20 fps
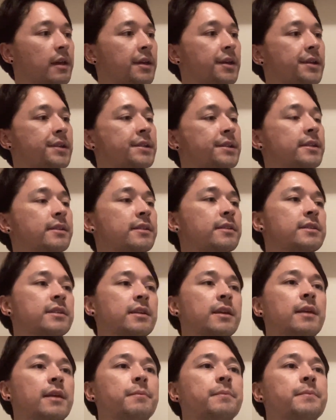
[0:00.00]
And
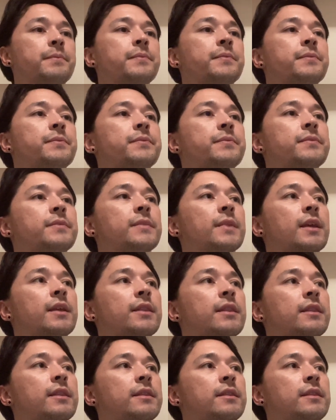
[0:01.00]

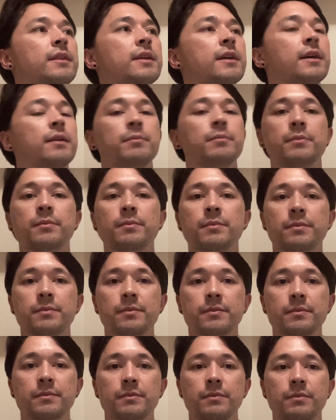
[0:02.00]
yeah,
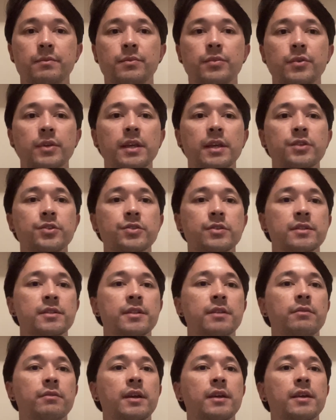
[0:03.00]
pretty
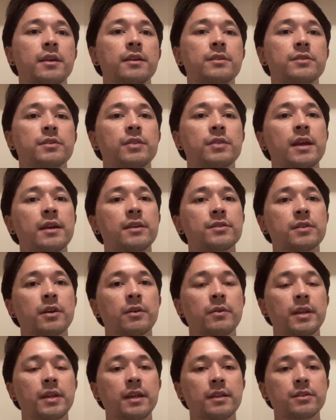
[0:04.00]
interesting racket. So that is
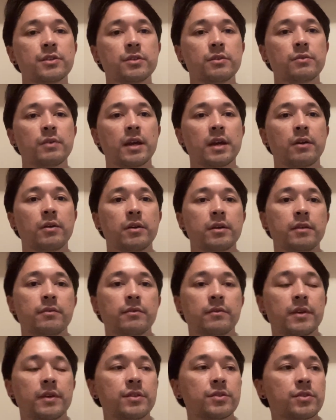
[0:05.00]
going into our
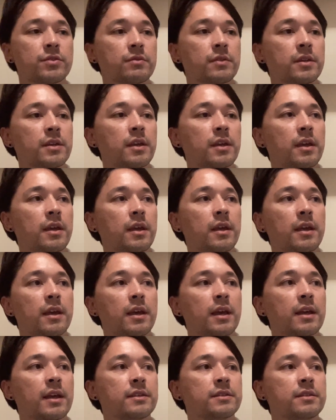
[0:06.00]
inventory
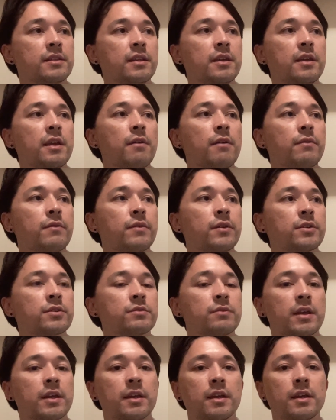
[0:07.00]
as the first
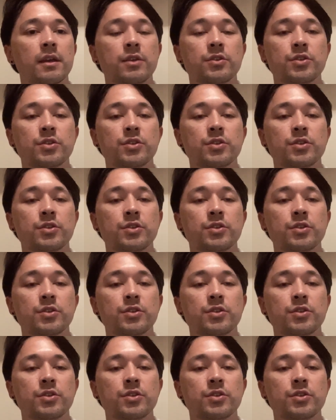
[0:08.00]
racket